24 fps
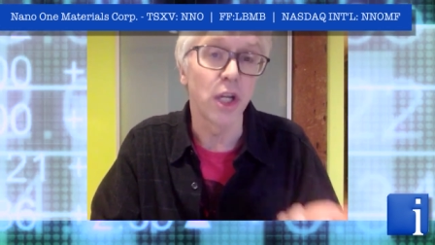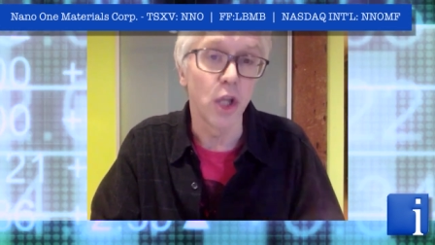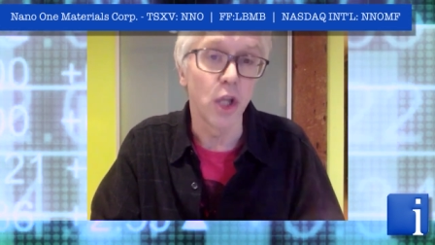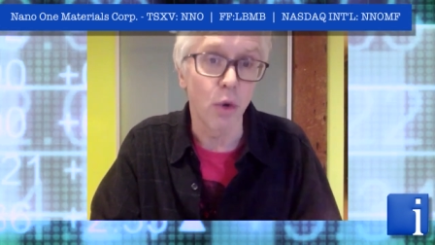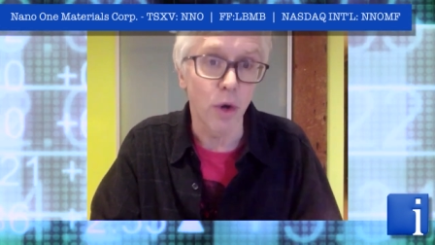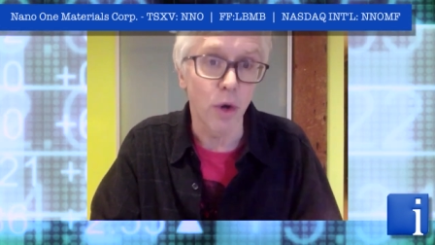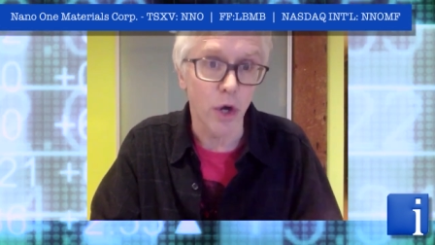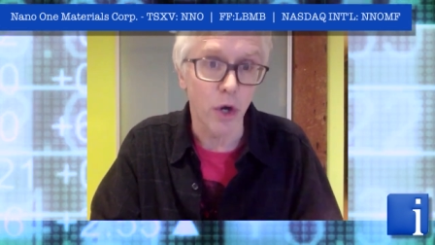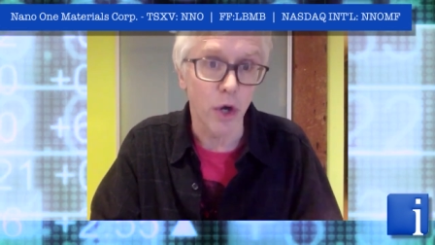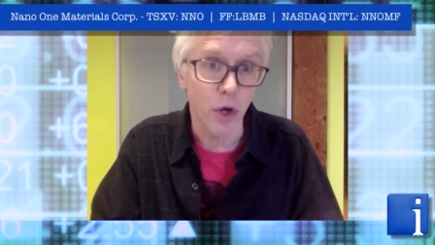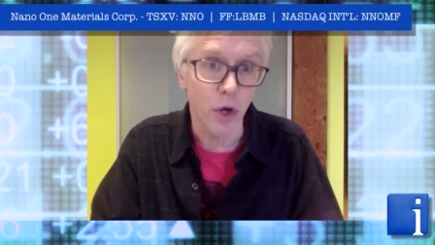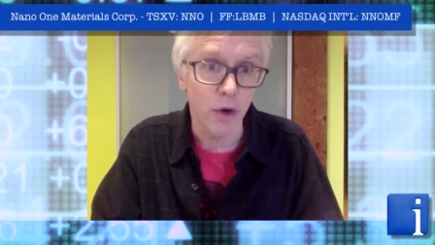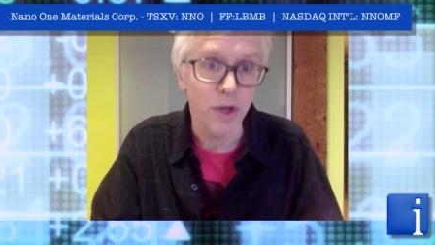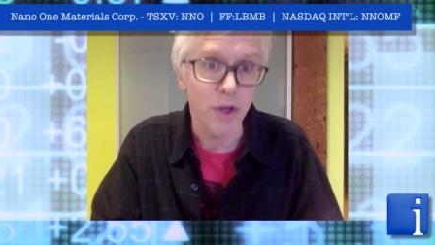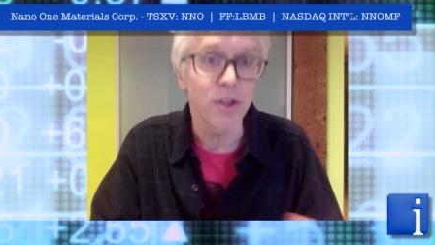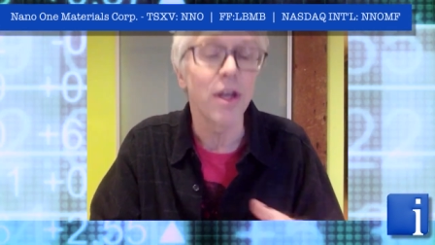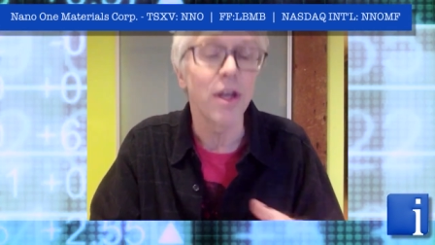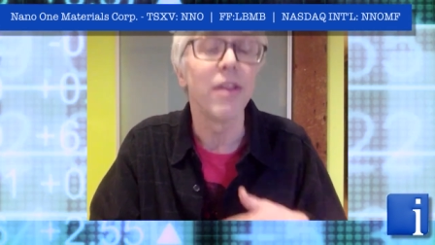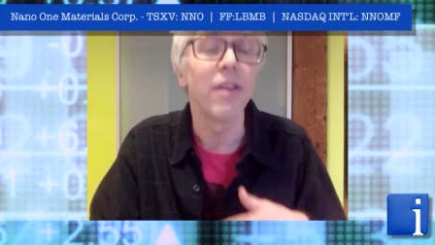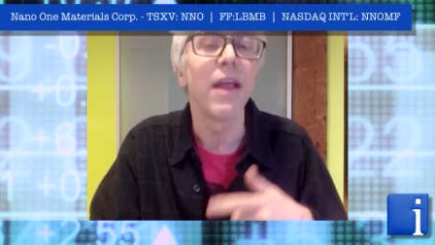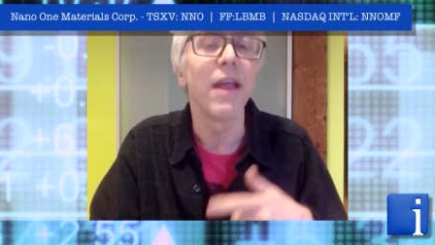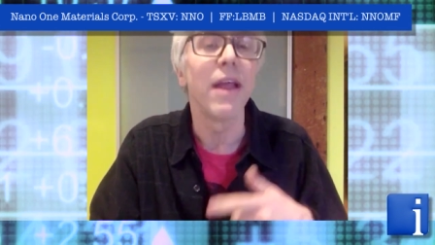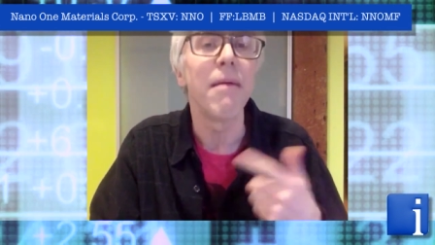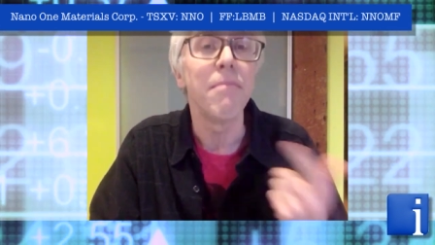a lower current,
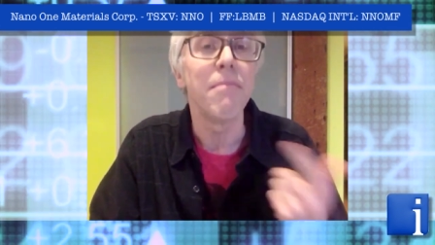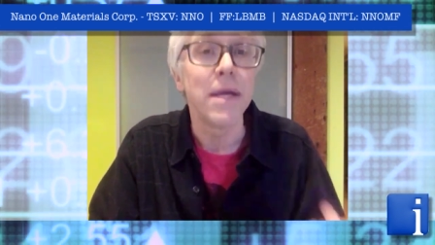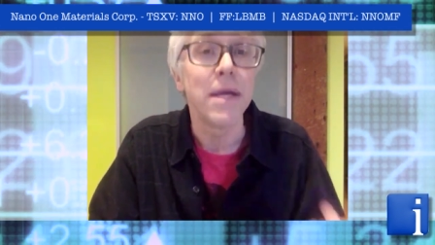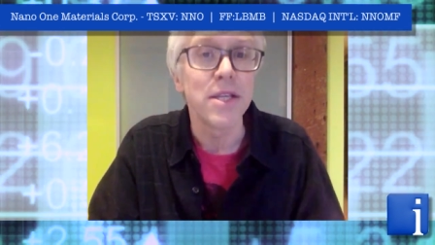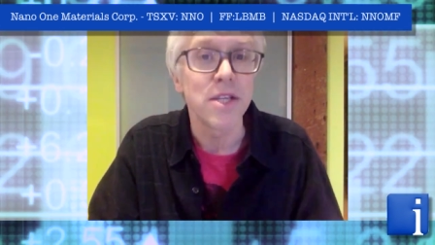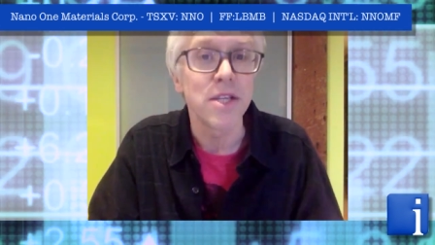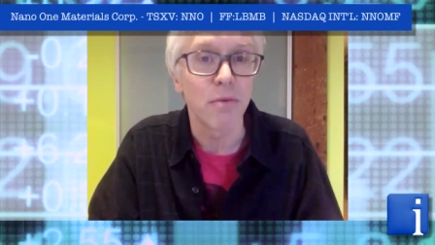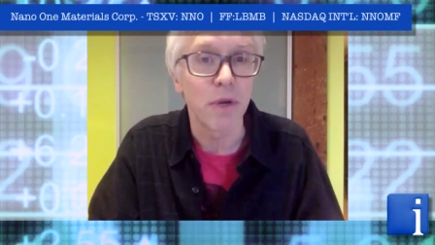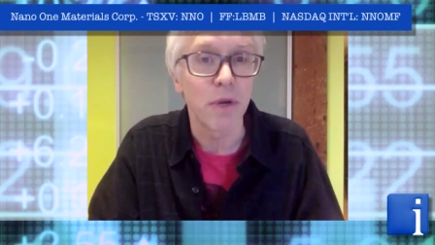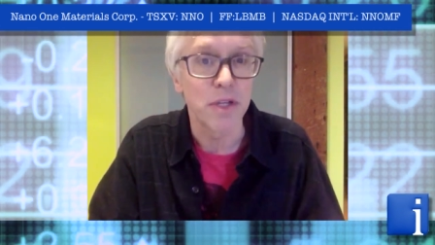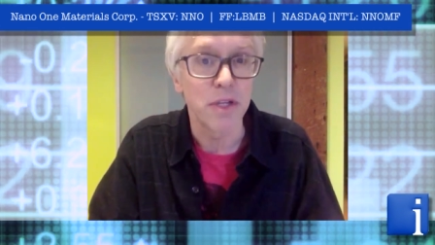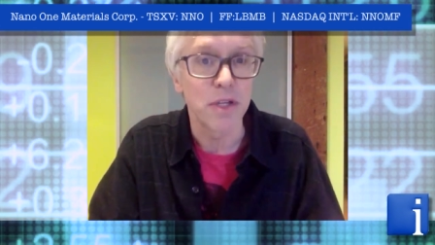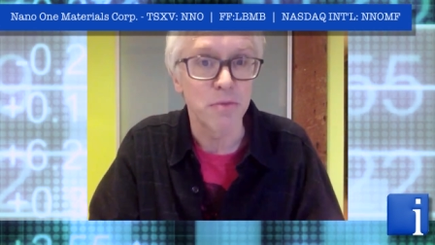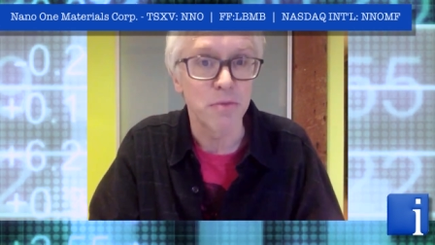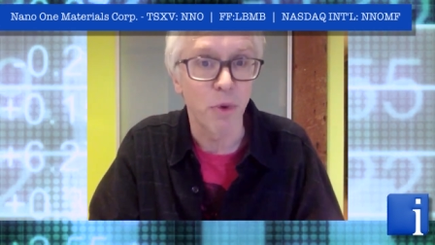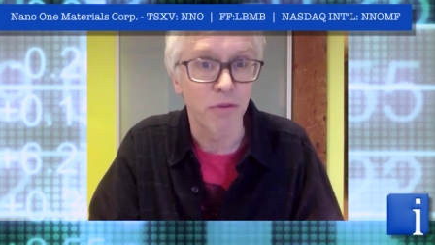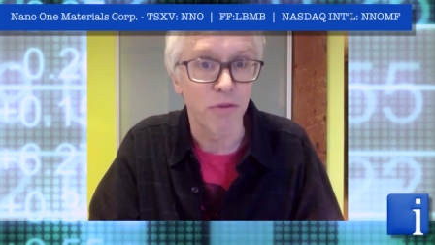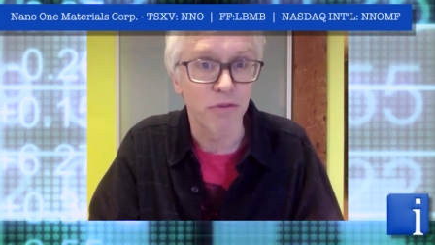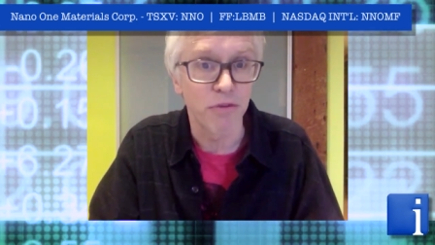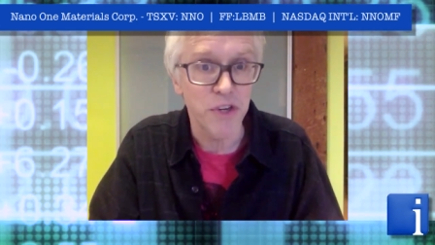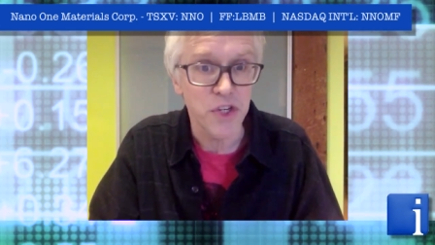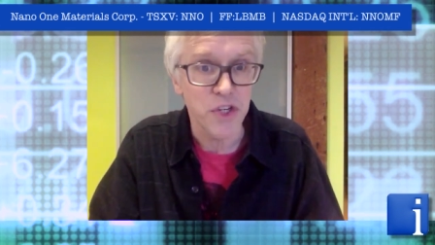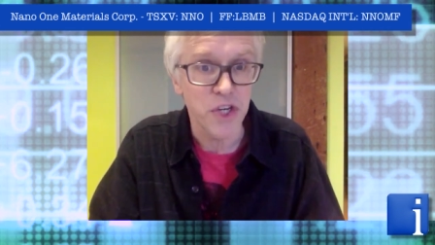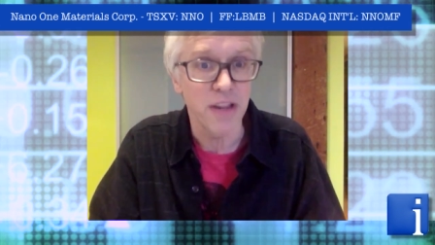and that means it runs more
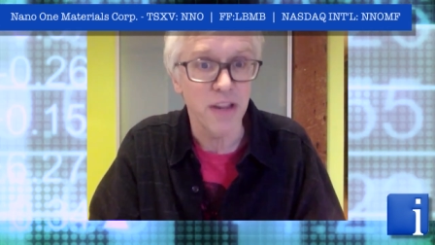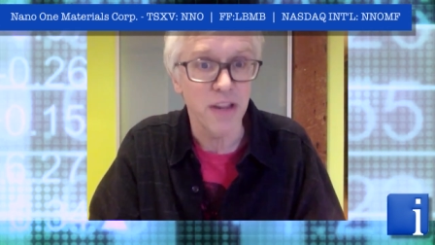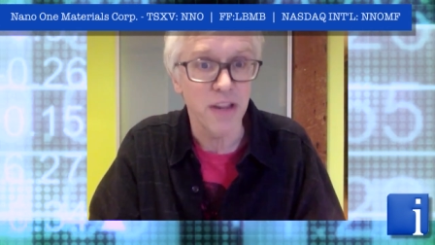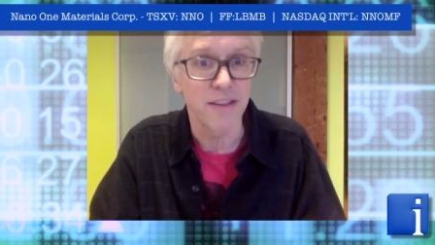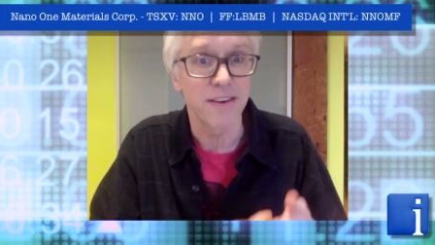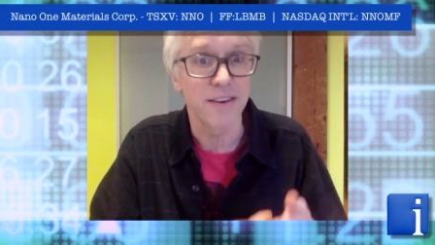efficiently,